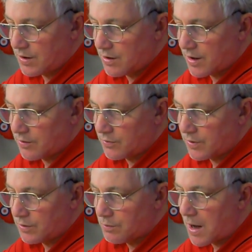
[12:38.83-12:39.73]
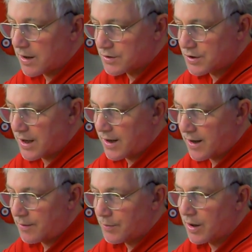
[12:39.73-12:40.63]
you know, we'll mask that
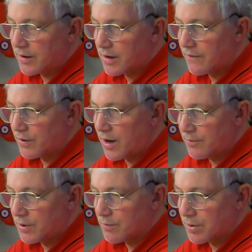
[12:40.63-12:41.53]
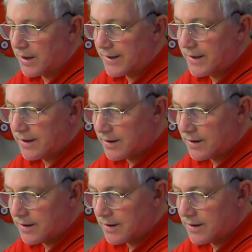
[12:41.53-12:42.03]
up and cover it up completely,